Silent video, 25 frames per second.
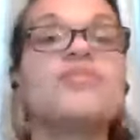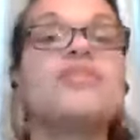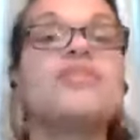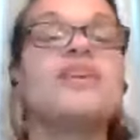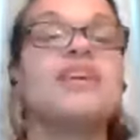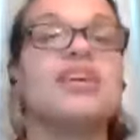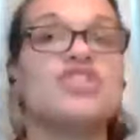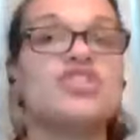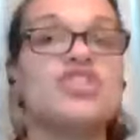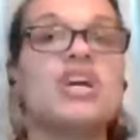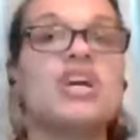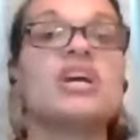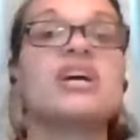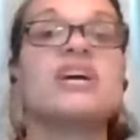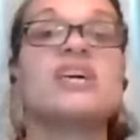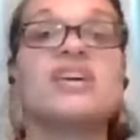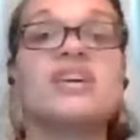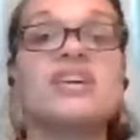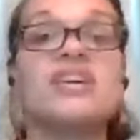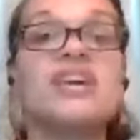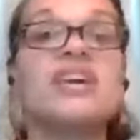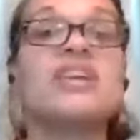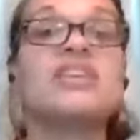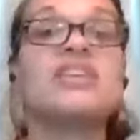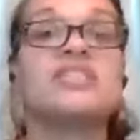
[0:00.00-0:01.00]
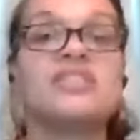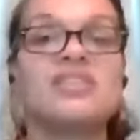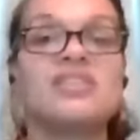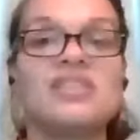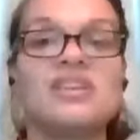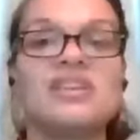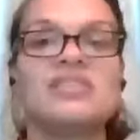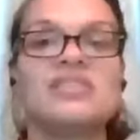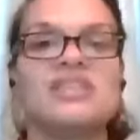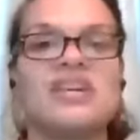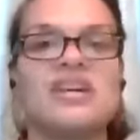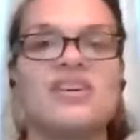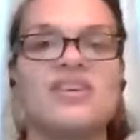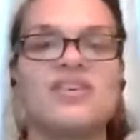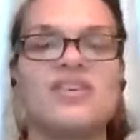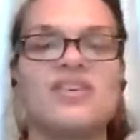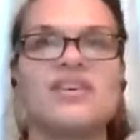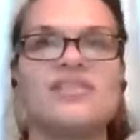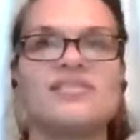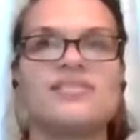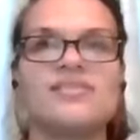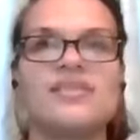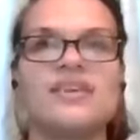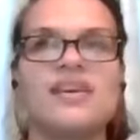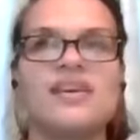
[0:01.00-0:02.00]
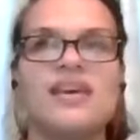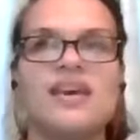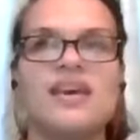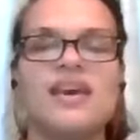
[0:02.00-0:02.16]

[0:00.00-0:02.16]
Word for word: each area, each of these areas?